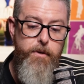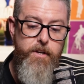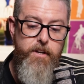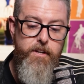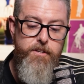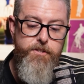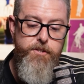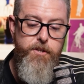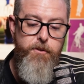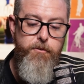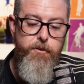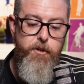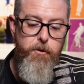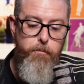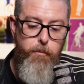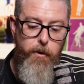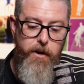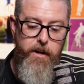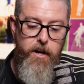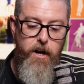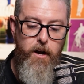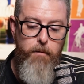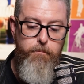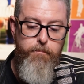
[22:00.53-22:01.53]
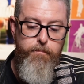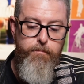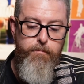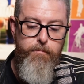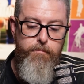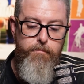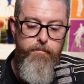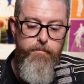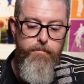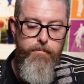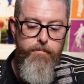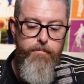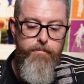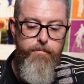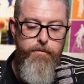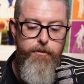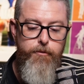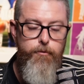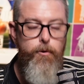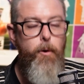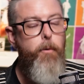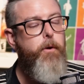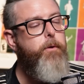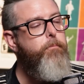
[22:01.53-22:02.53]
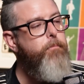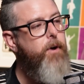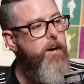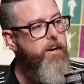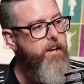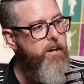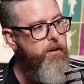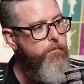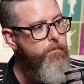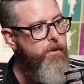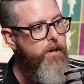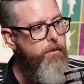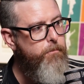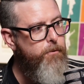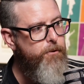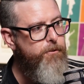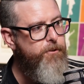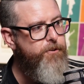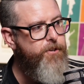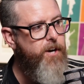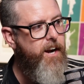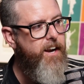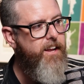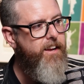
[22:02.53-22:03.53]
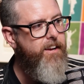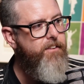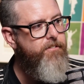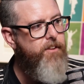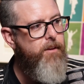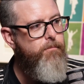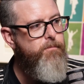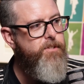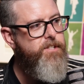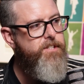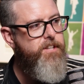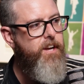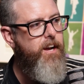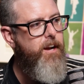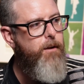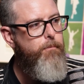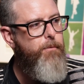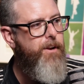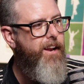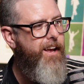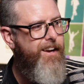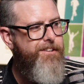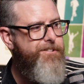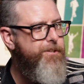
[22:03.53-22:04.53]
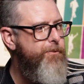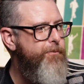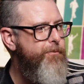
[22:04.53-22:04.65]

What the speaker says: because you bring up throwing money at people to try to get them to stay, but has